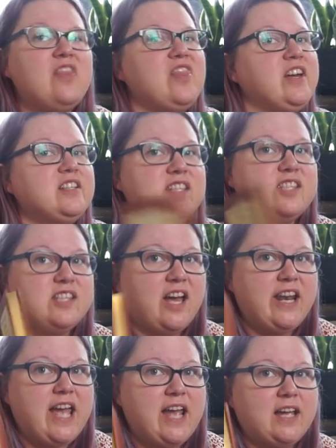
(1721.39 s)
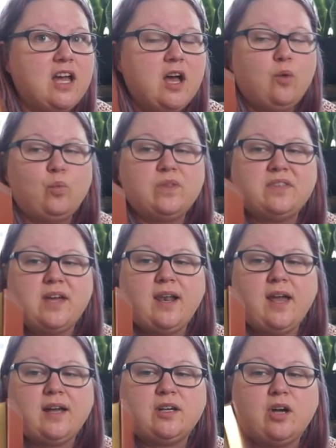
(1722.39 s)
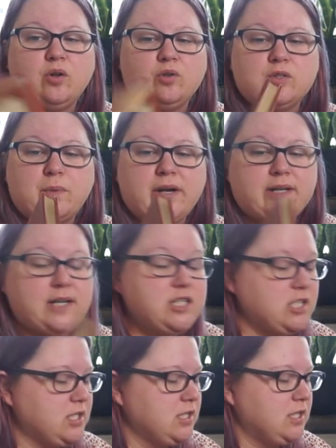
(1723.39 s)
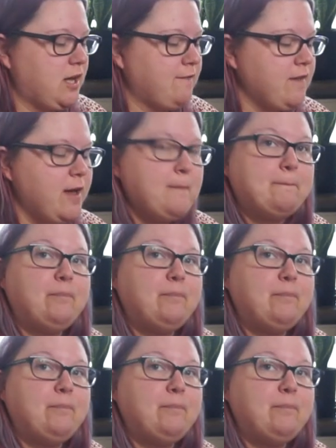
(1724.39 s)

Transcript: They're stunning with their like gold sprayed edges and stuff,